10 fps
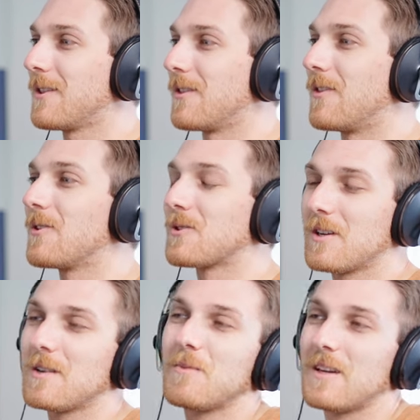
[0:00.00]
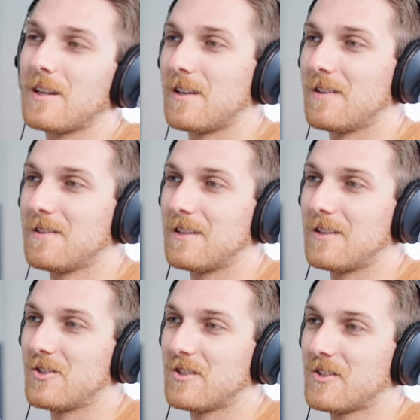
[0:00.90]
there's going to be in
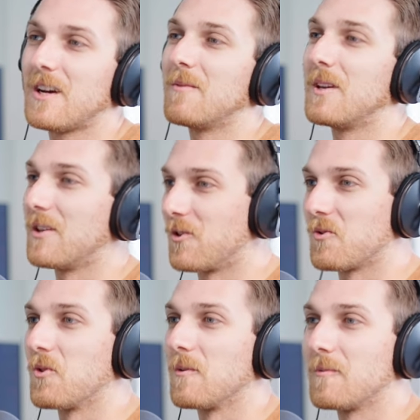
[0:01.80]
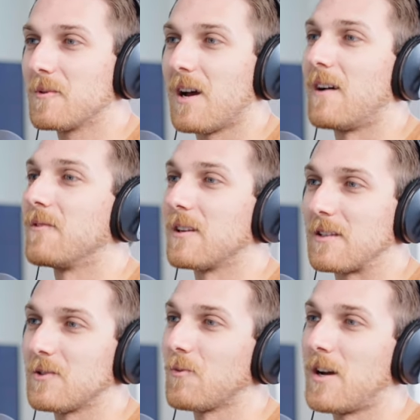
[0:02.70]
some intergroup
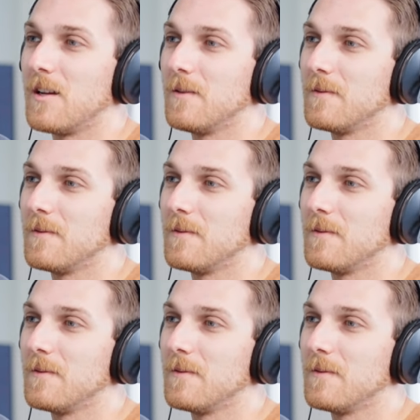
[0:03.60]
conflict as well.